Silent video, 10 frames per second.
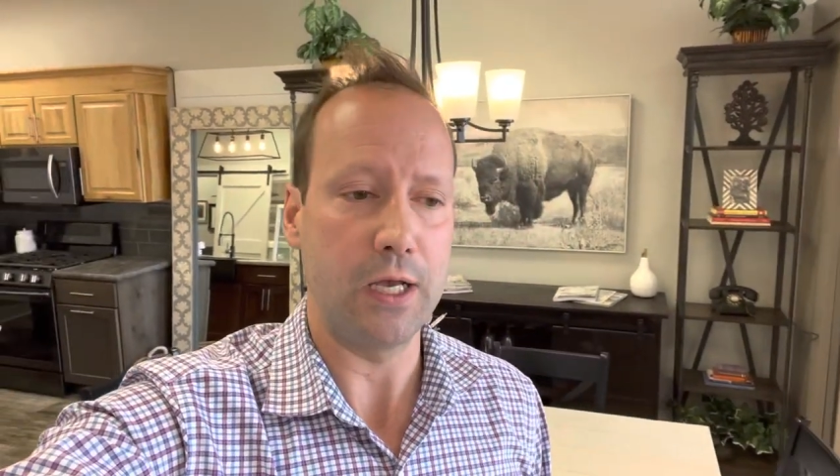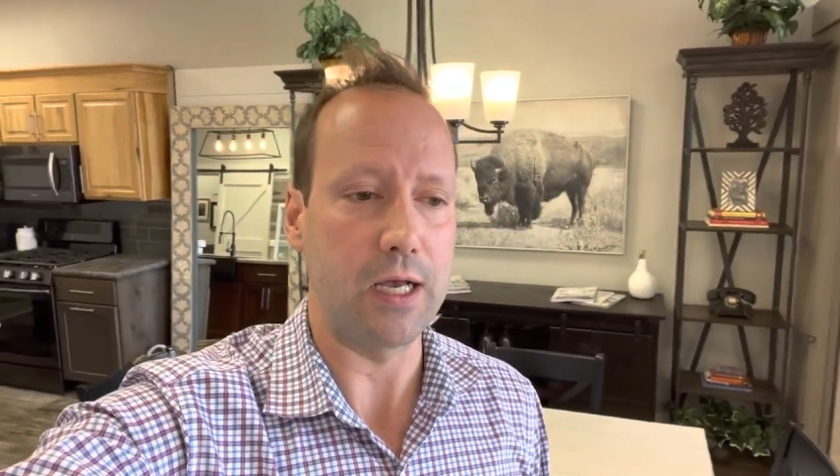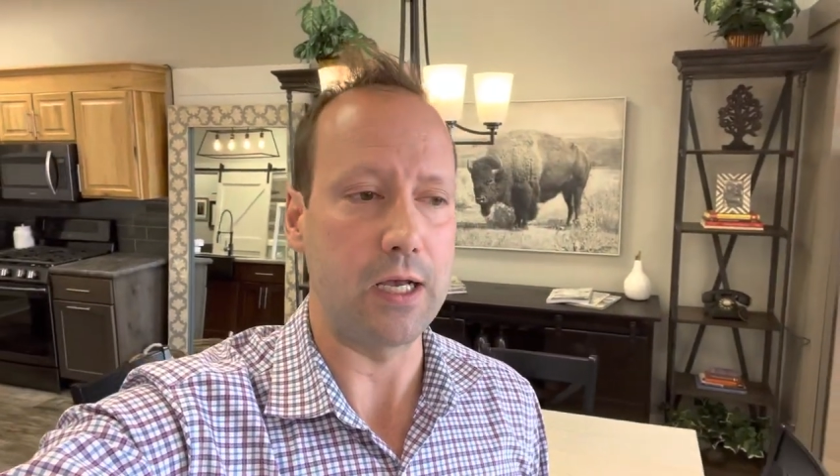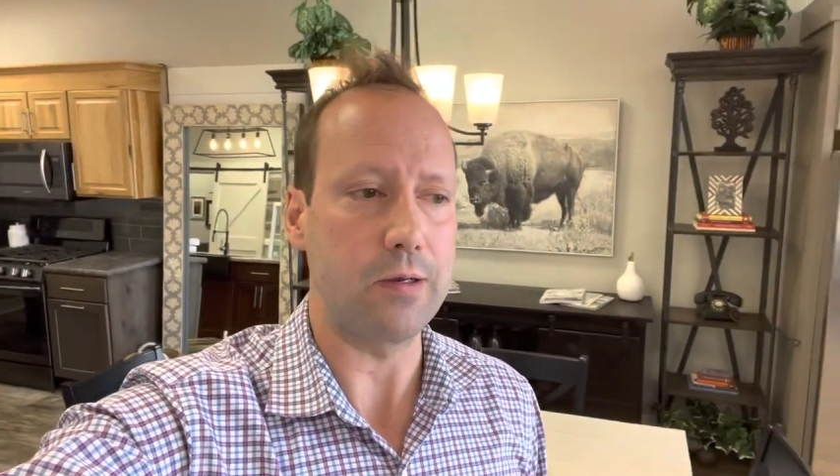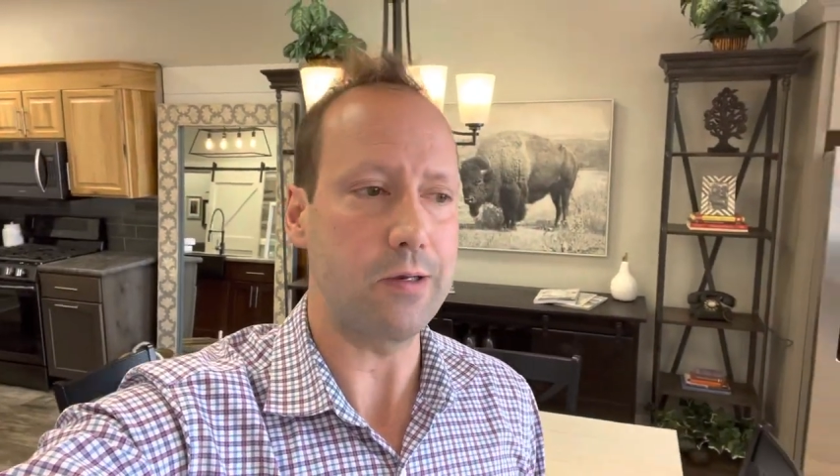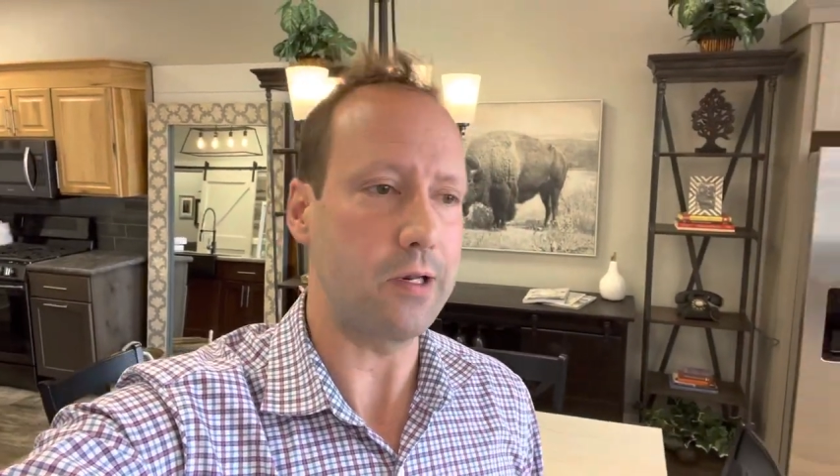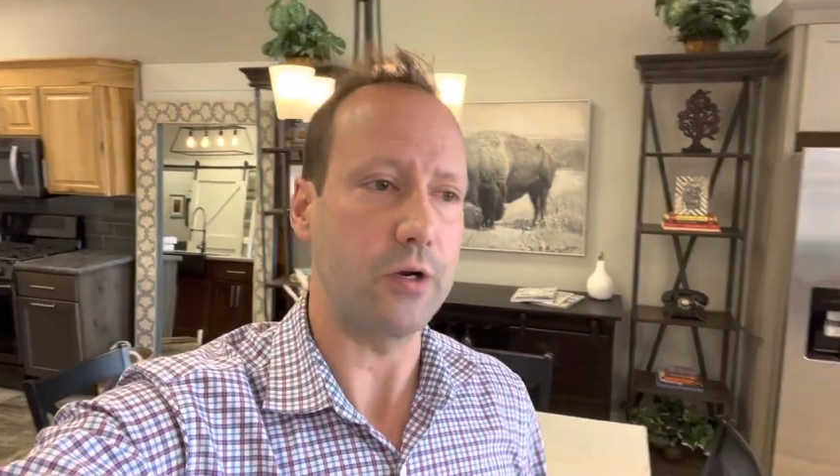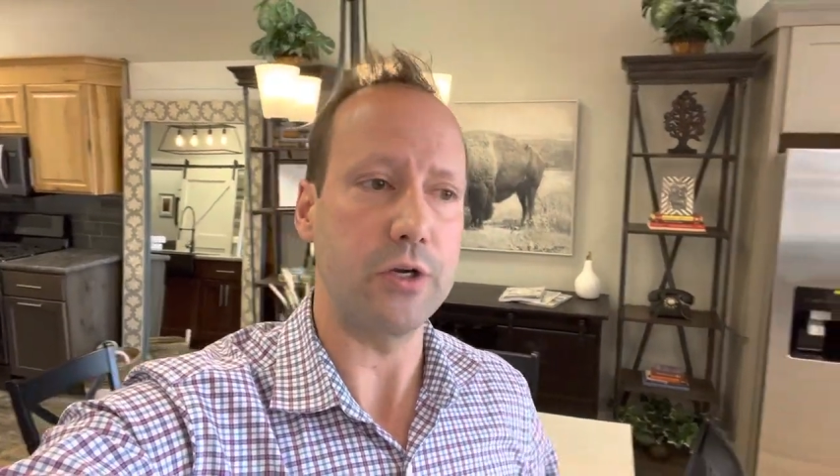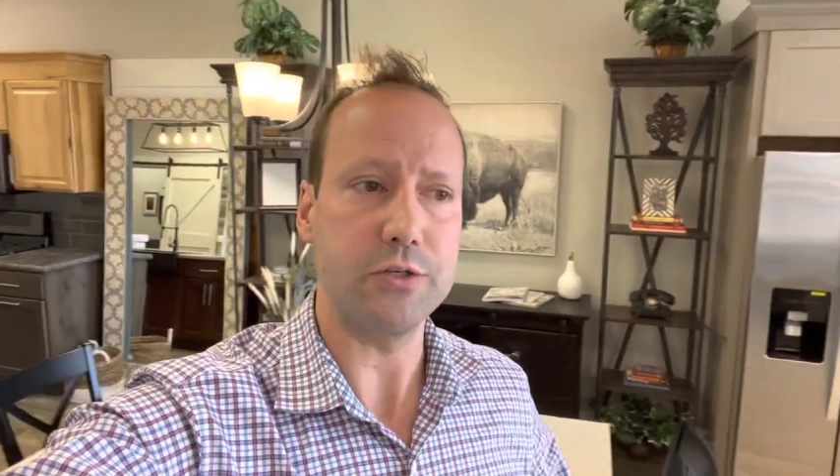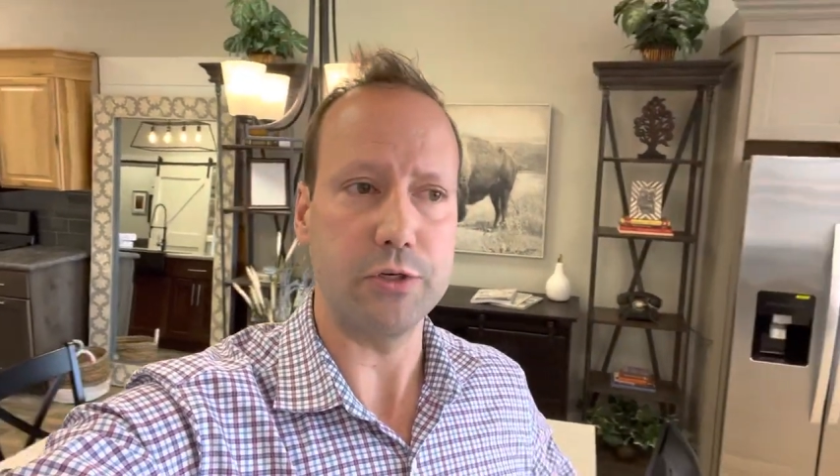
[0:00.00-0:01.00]
uh, you know,
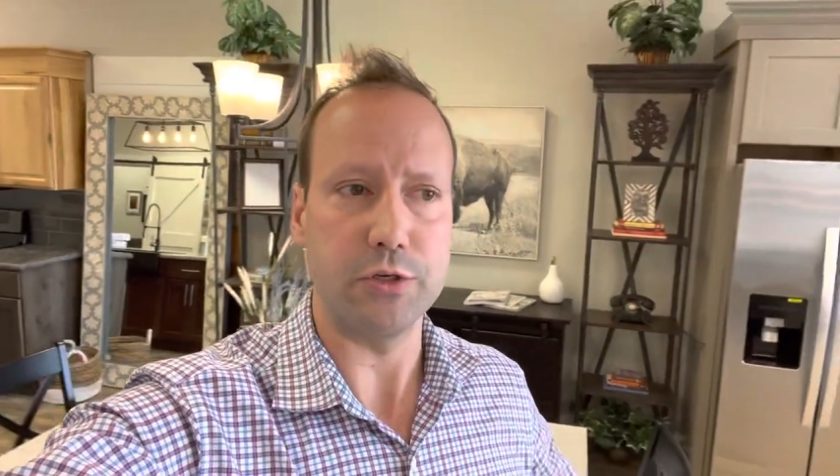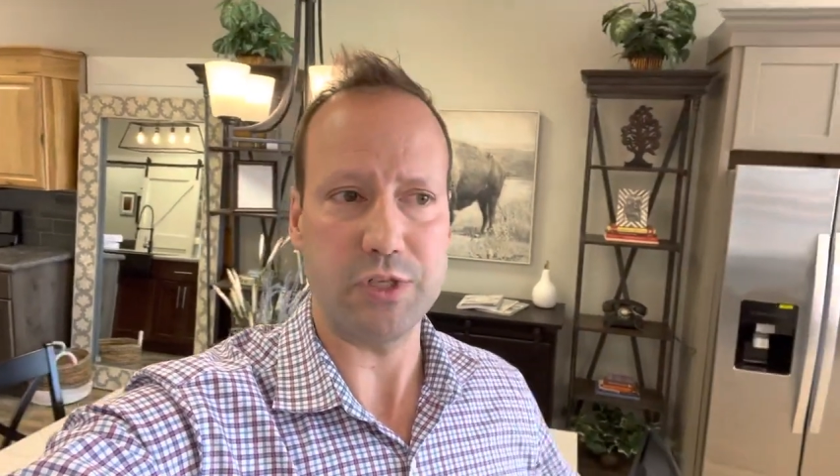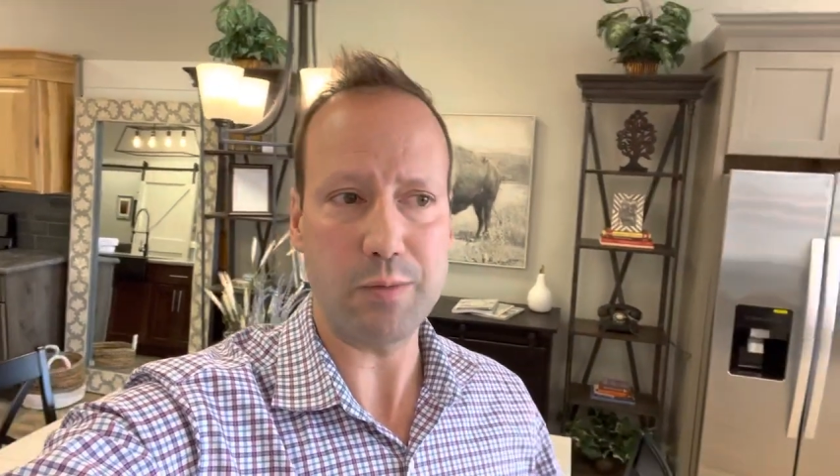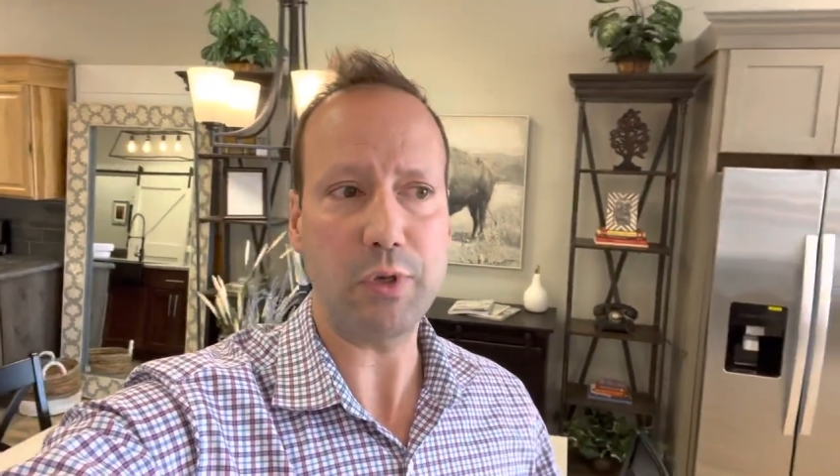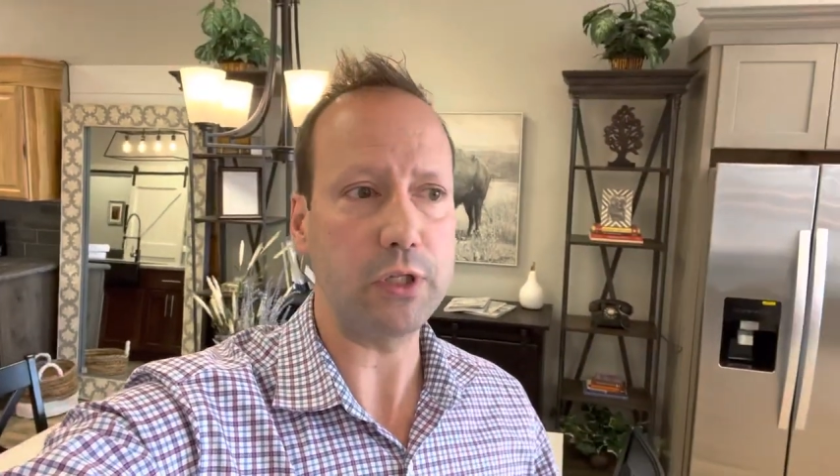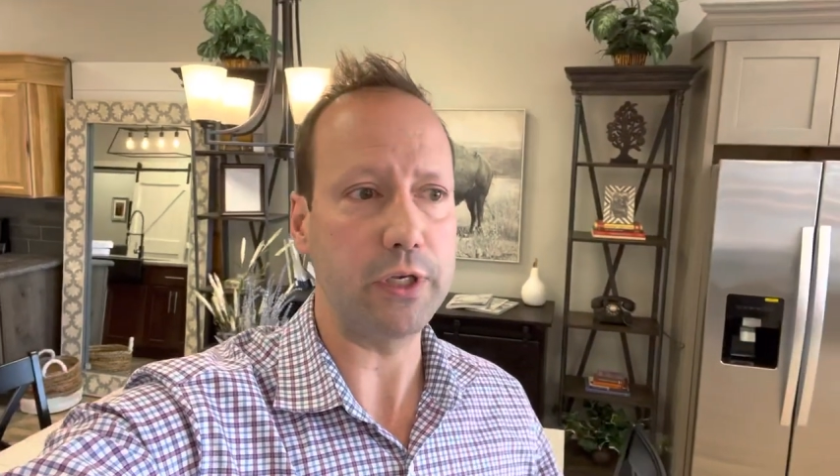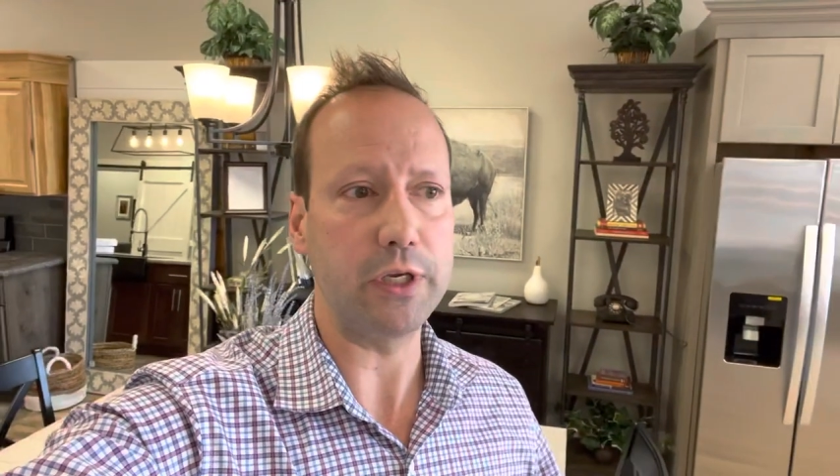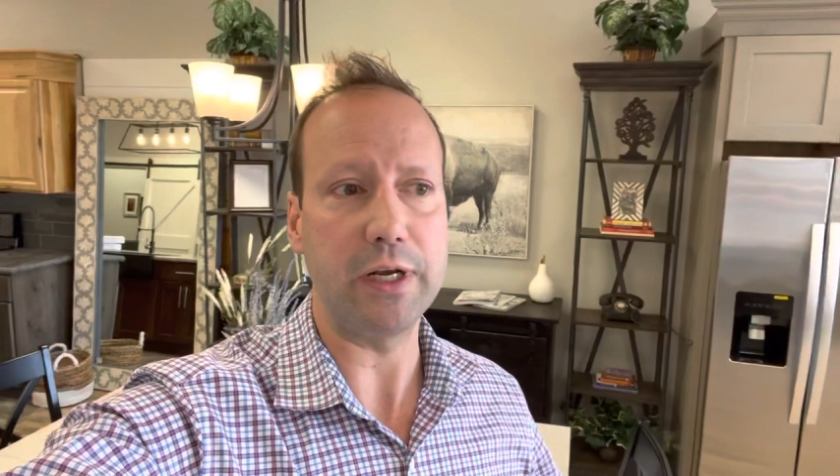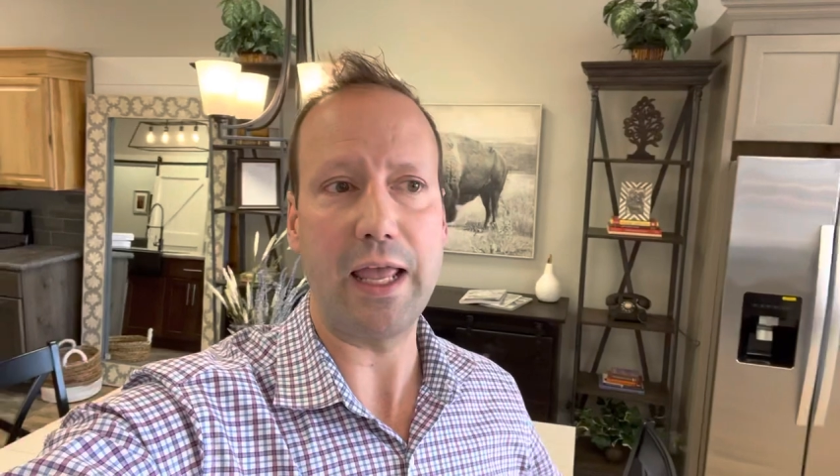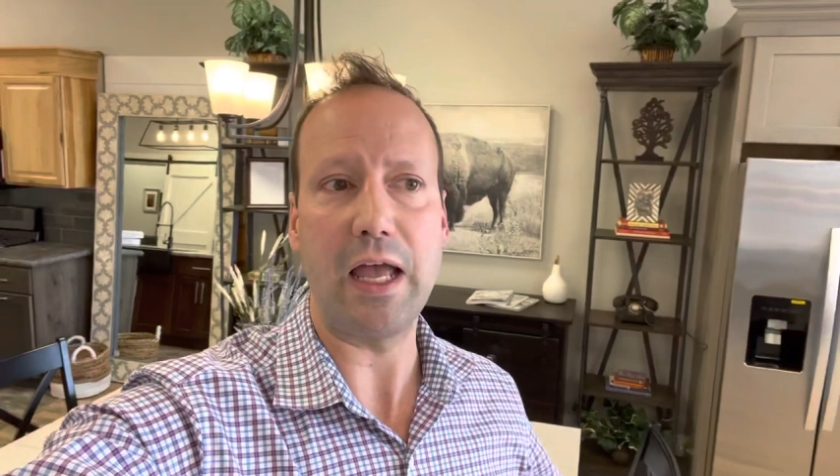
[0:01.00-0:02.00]
you're, you're typically going to